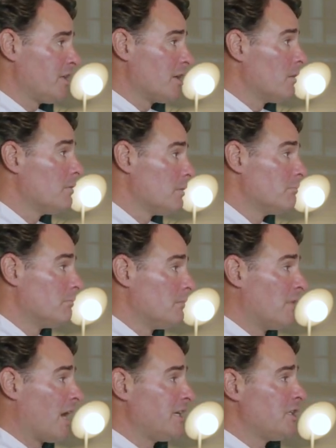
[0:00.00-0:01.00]
to
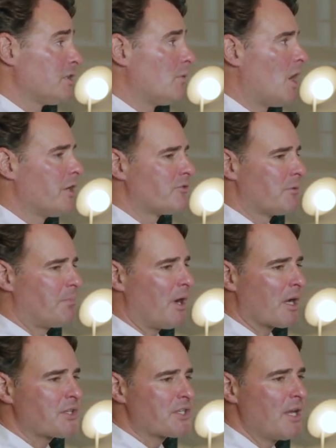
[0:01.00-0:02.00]

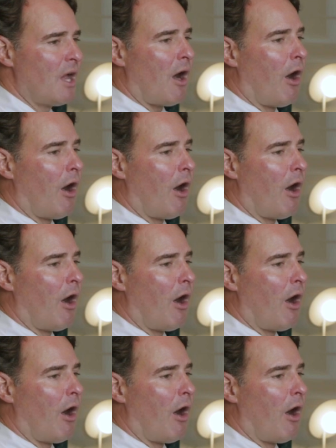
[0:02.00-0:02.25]
$100,